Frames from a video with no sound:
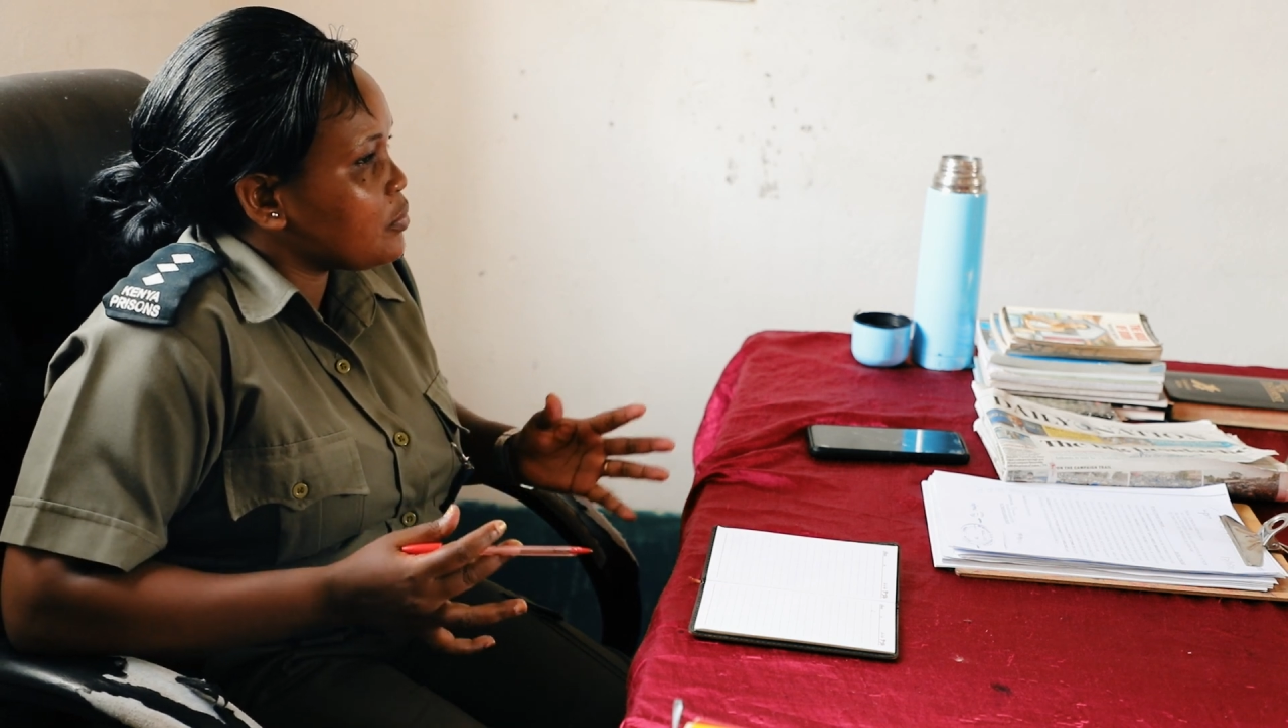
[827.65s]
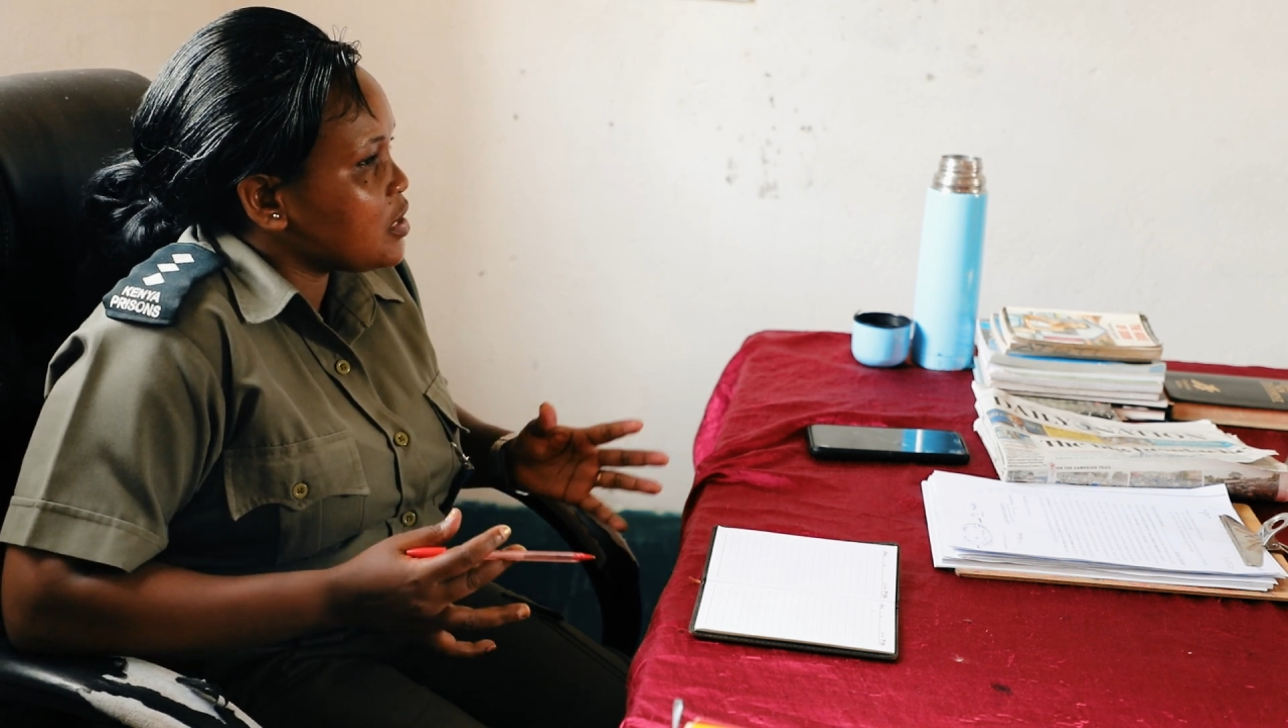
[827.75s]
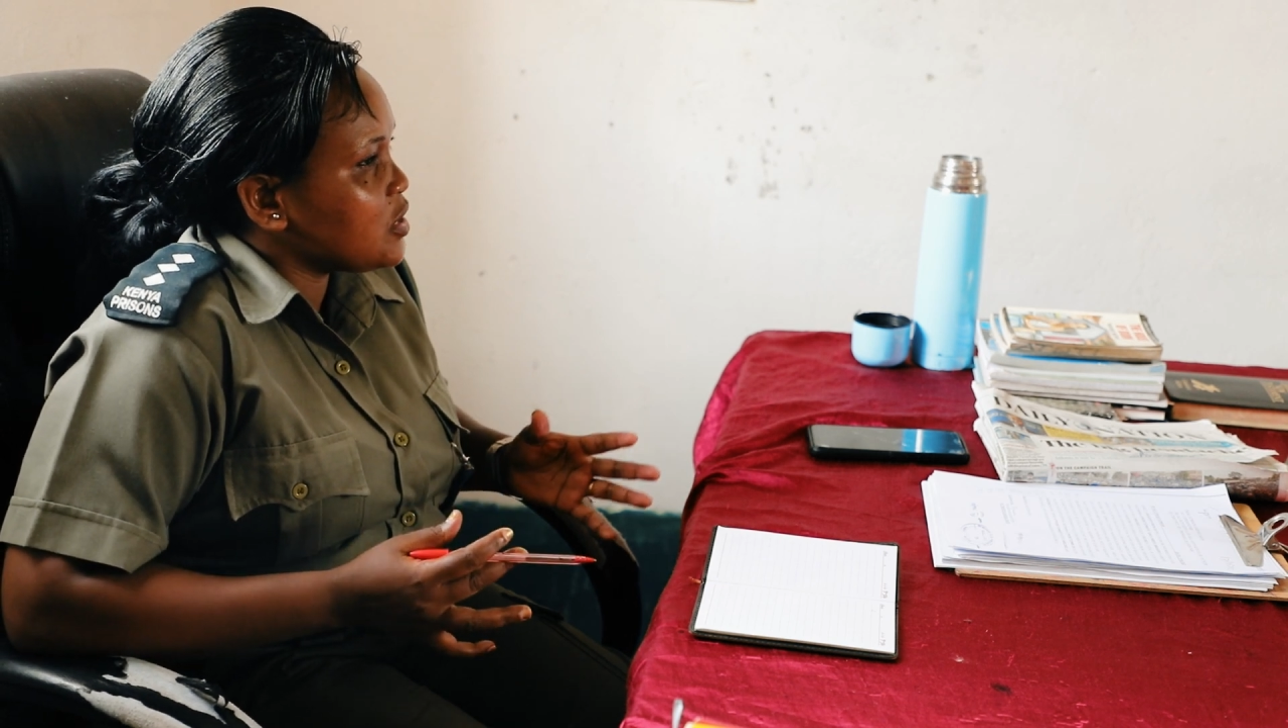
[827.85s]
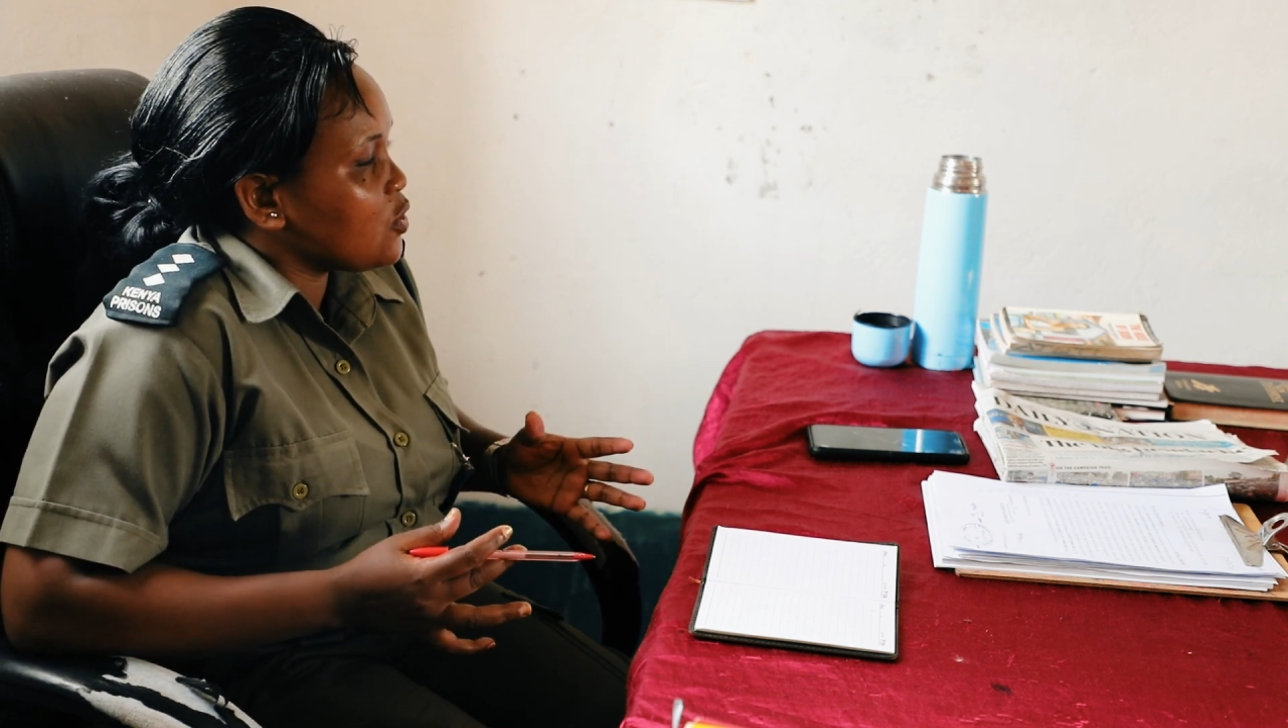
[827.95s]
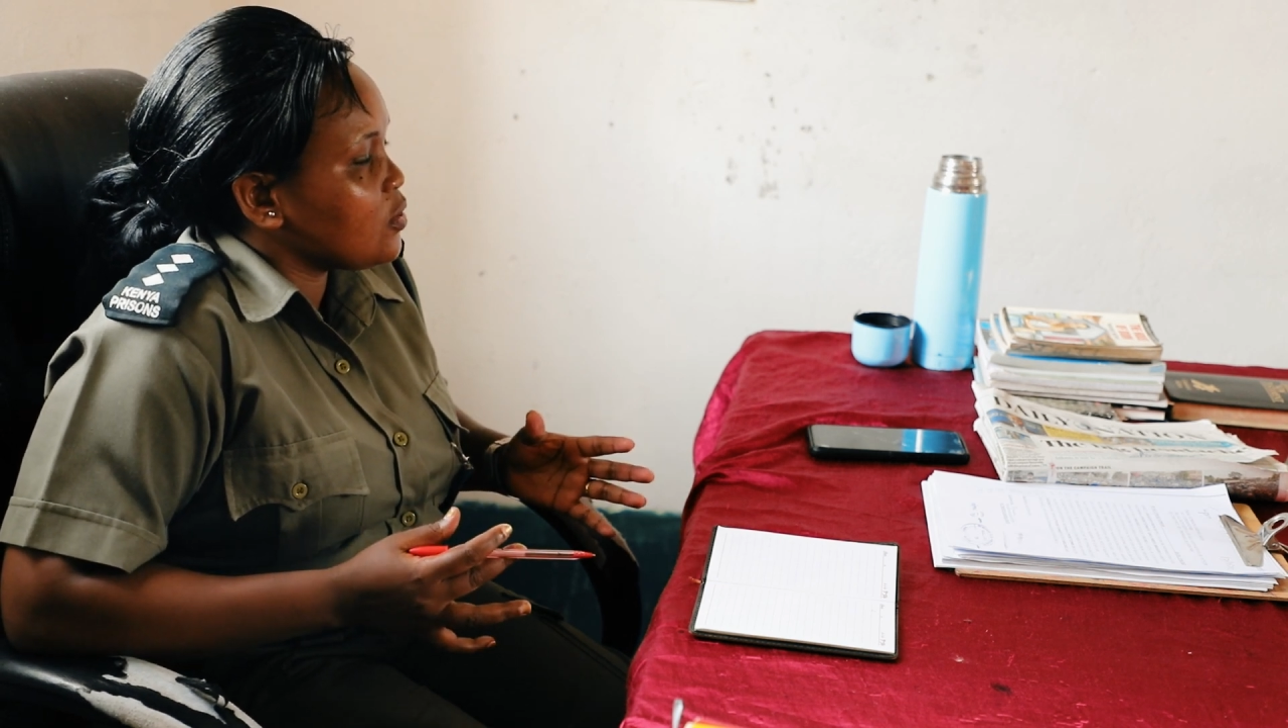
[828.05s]

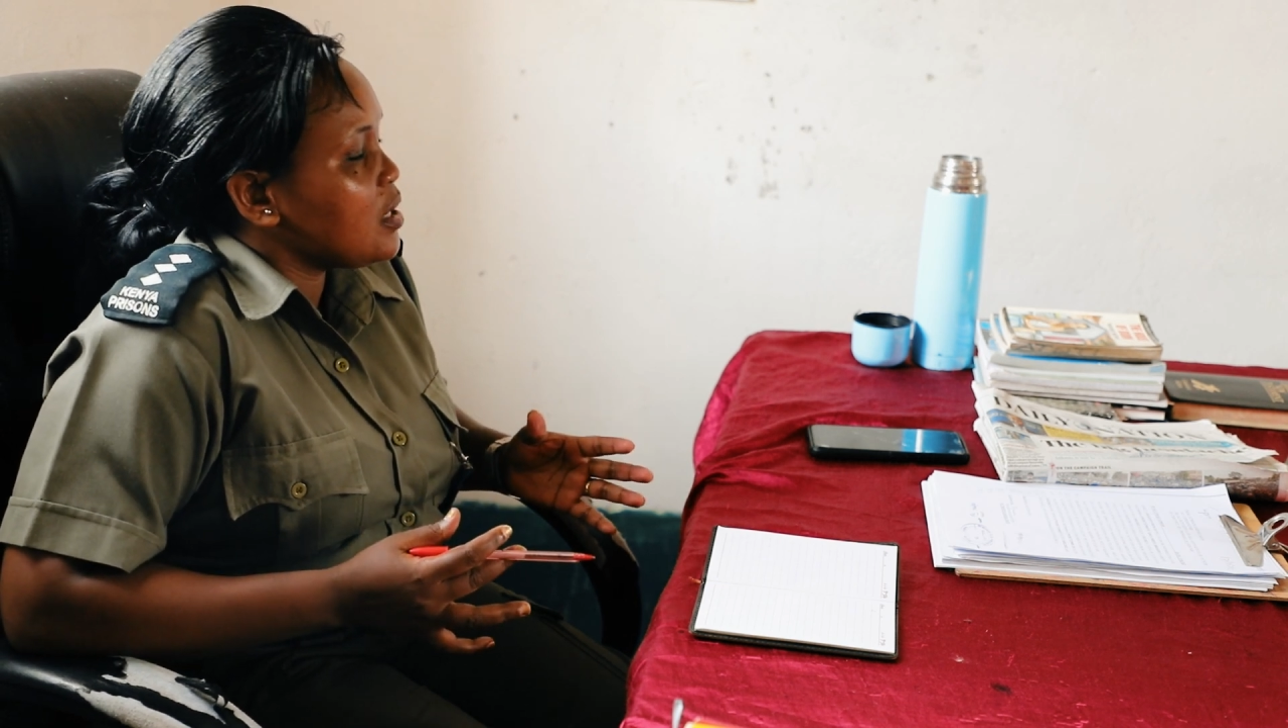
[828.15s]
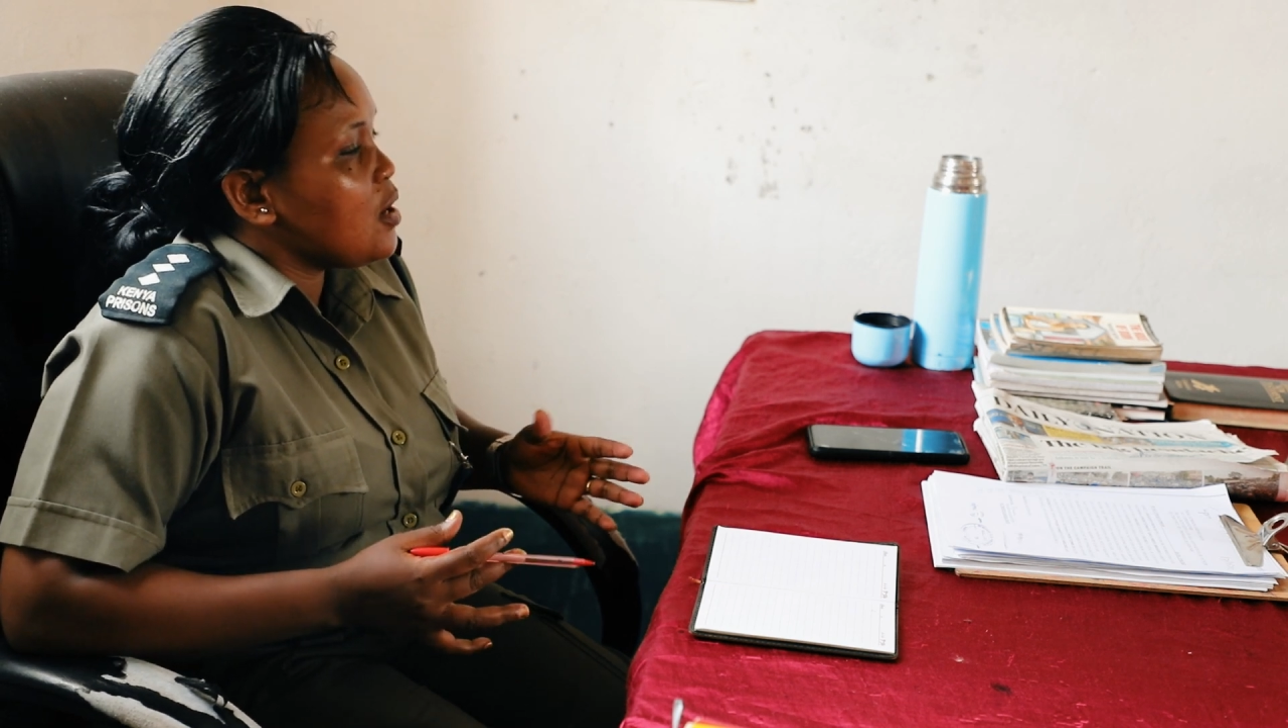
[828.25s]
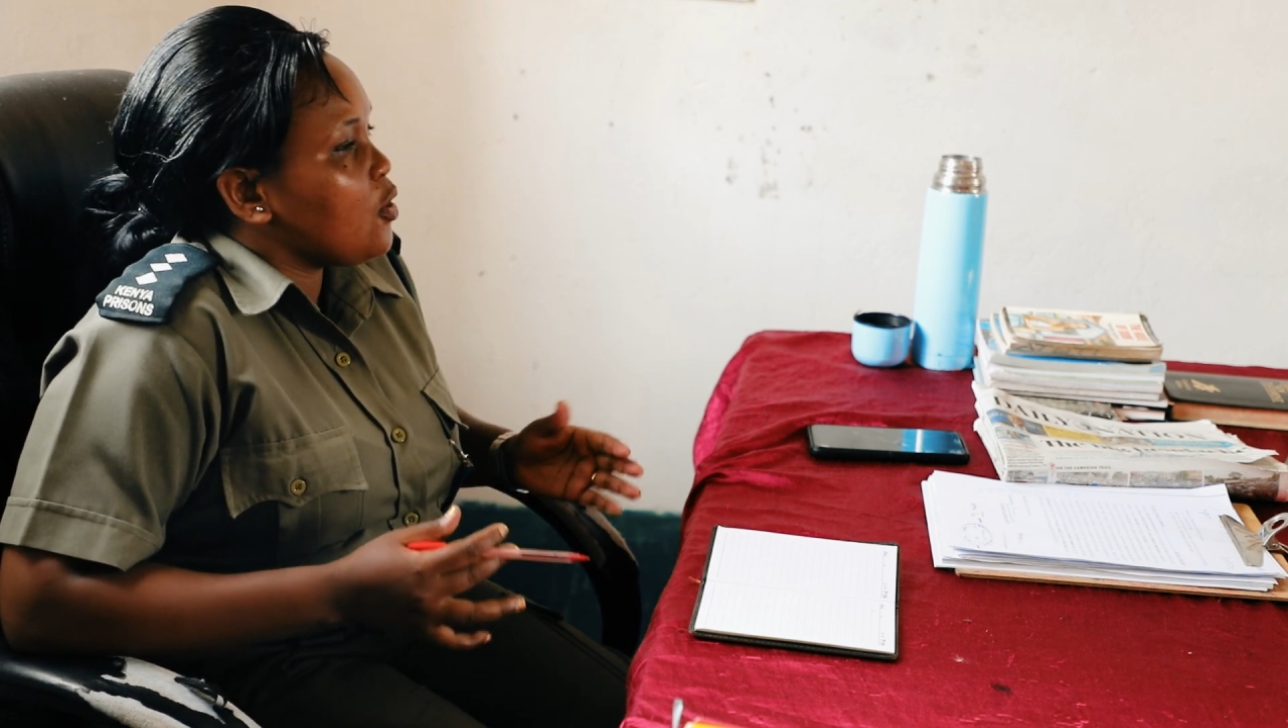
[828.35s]
prison